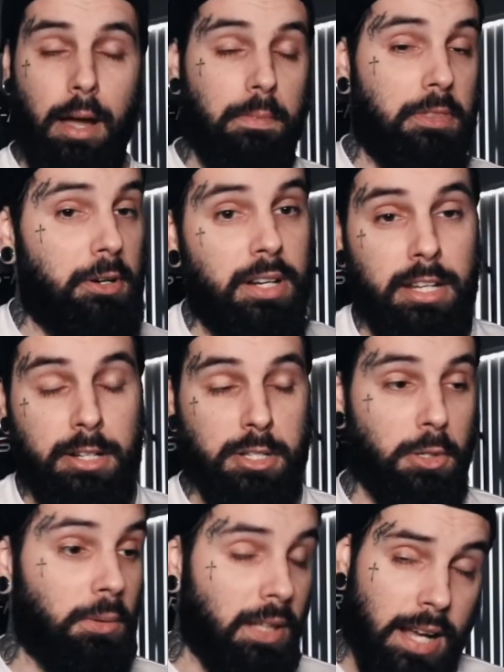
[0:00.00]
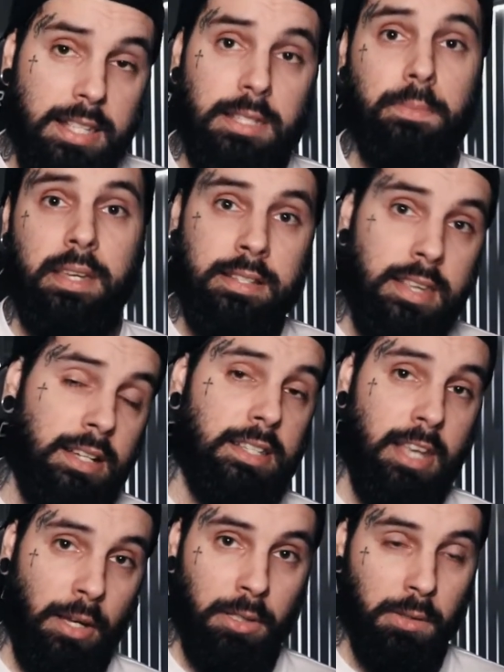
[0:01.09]
I'm 30 years old. I got some things I can
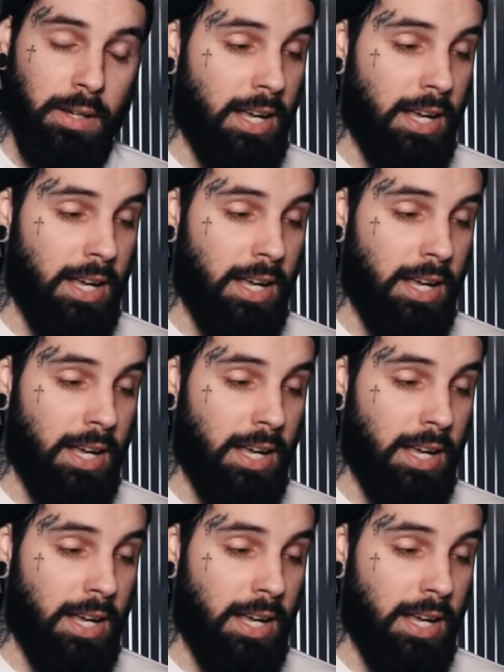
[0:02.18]
tell you.